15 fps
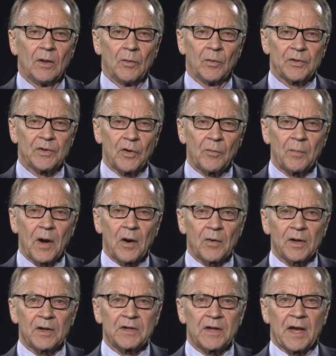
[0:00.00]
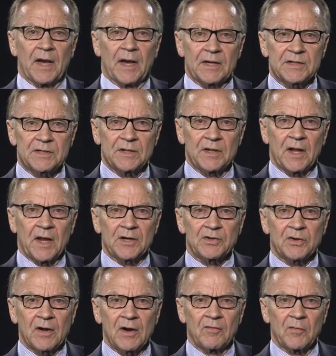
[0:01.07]
With no power to tax, the
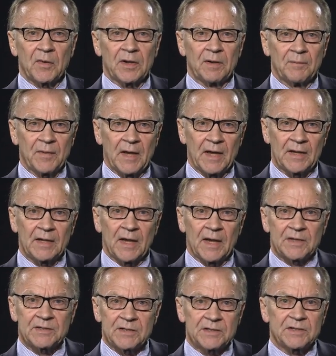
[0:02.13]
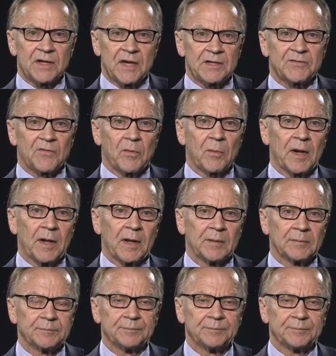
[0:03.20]
national government had to ask the states for money.